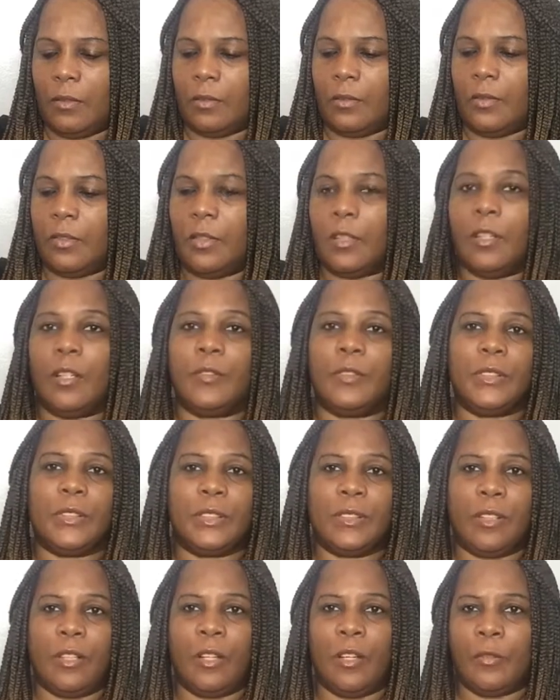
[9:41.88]
You know, I was
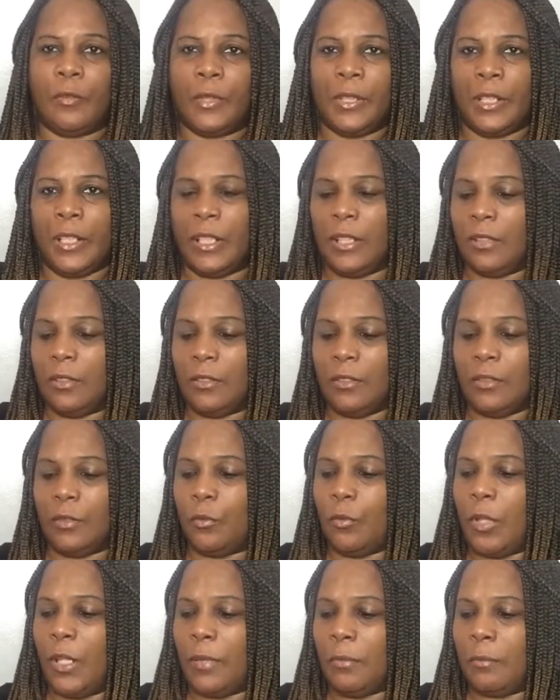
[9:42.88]
I already got a little
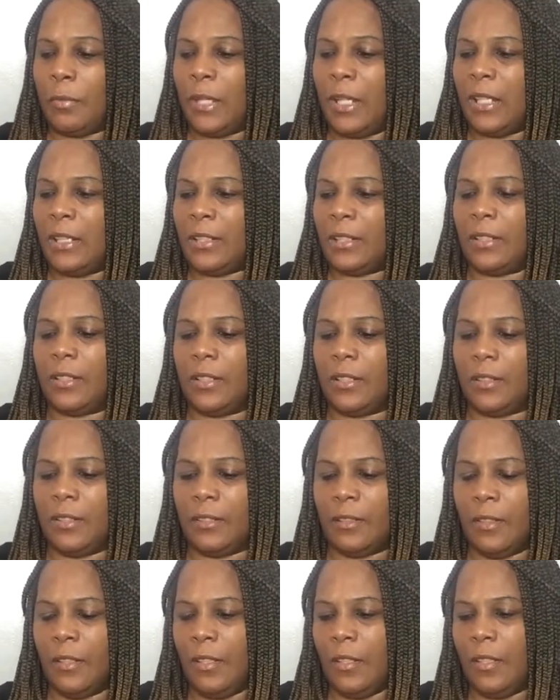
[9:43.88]
white basket
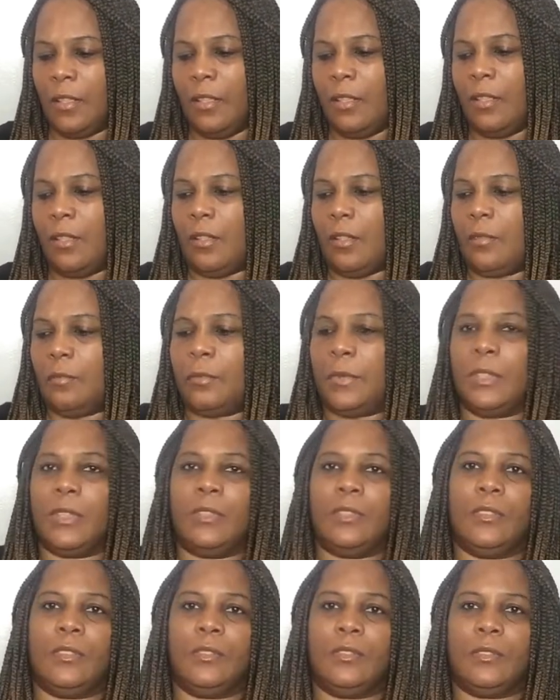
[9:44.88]
on
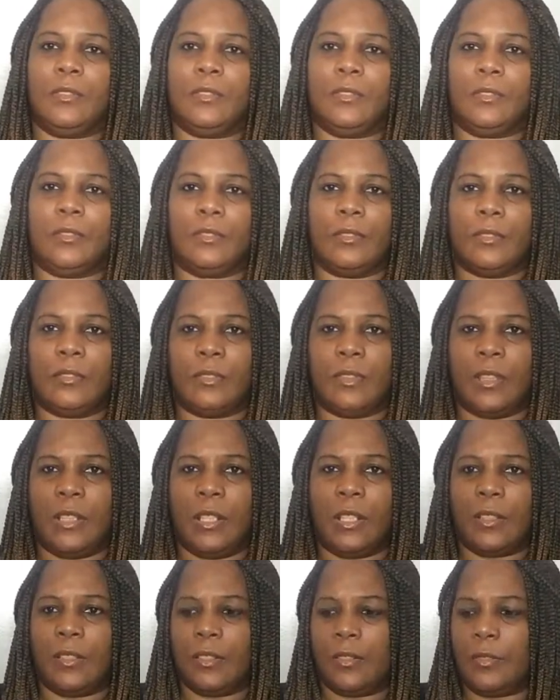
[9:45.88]
my
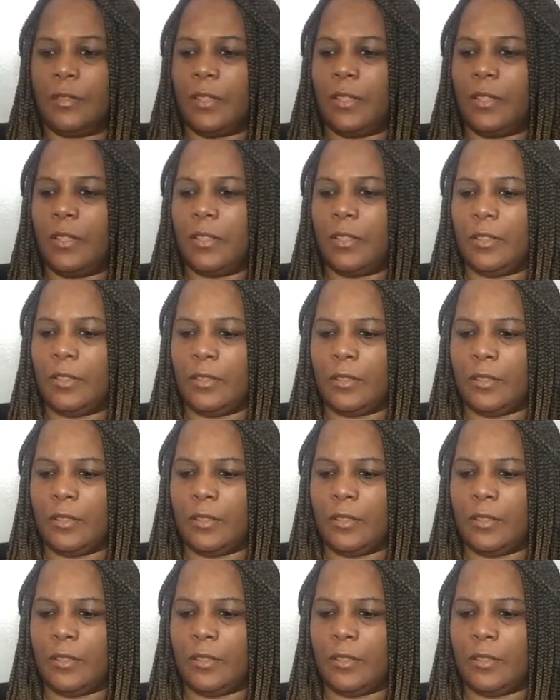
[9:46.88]
desk right here.